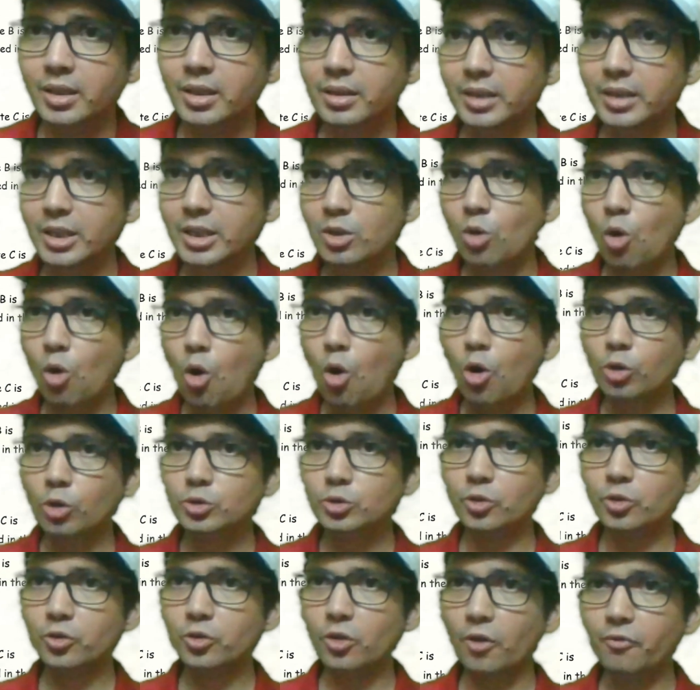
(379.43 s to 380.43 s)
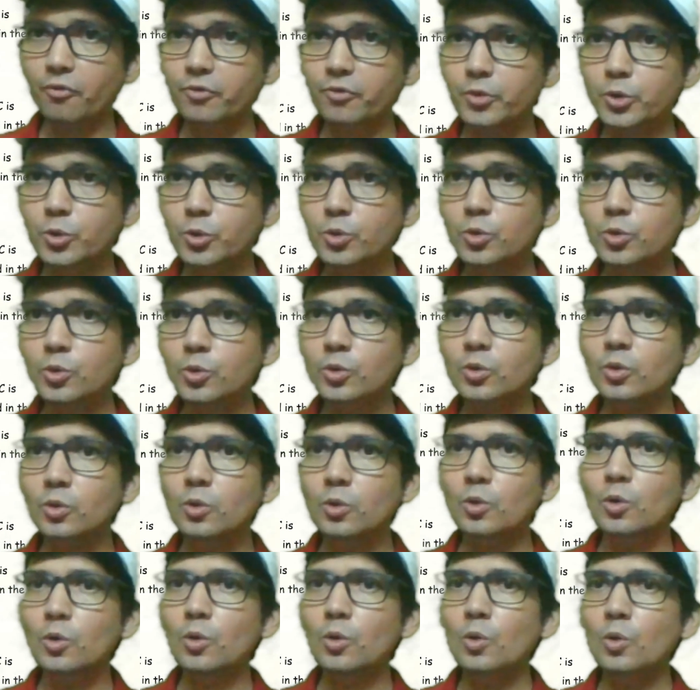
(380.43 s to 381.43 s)
The auxotroph 2
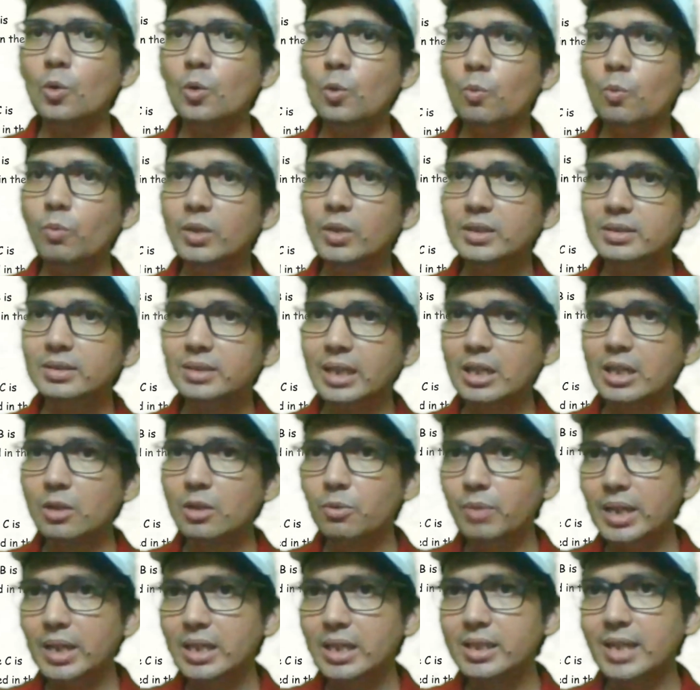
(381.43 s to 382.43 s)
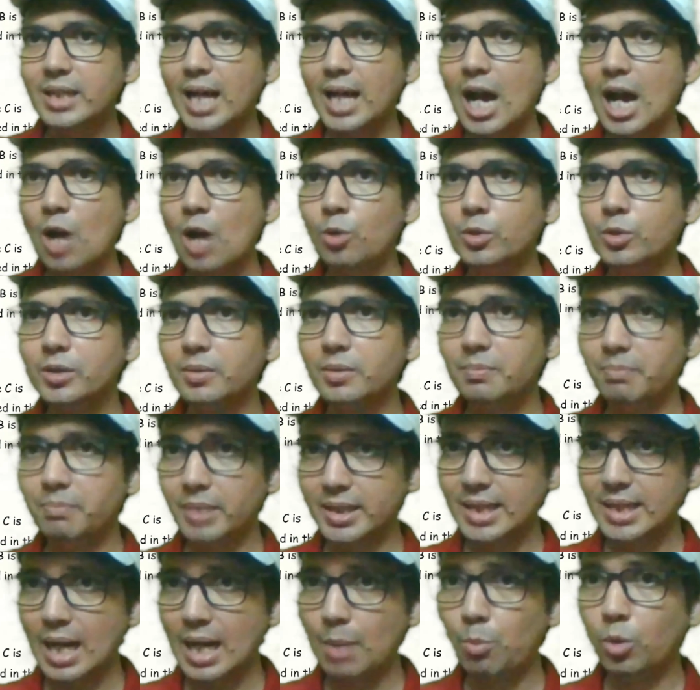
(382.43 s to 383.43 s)
will secrete out
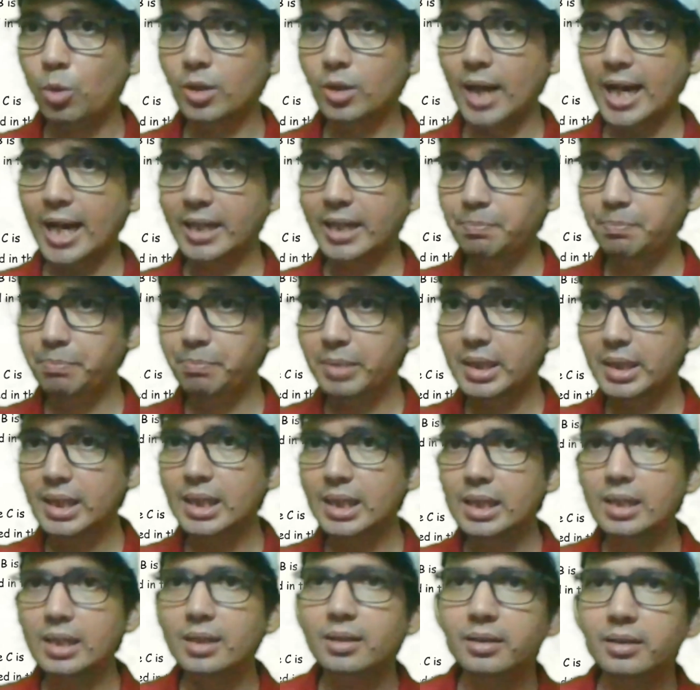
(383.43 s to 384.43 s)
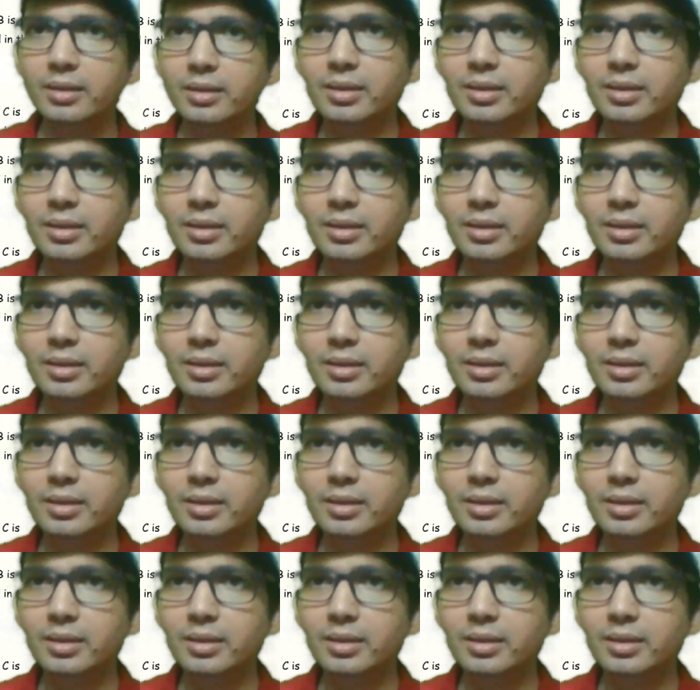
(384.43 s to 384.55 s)
metabolite B.